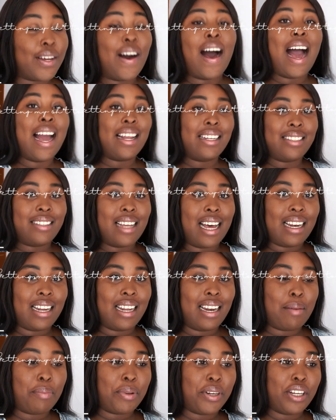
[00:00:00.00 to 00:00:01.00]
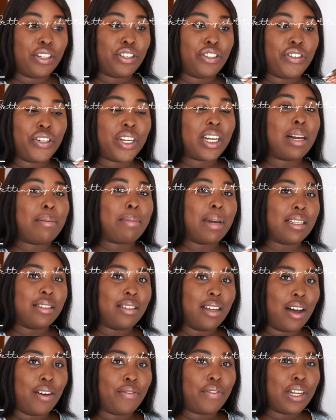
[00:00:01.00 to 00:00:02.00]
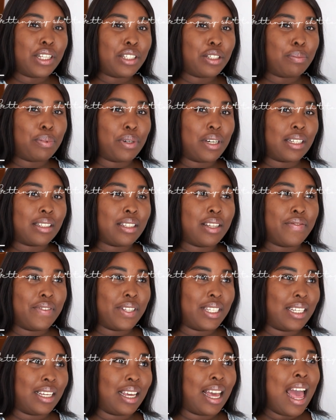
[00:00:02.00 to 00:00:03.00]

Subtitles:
I decided I'm gonna trigger myself into productivity.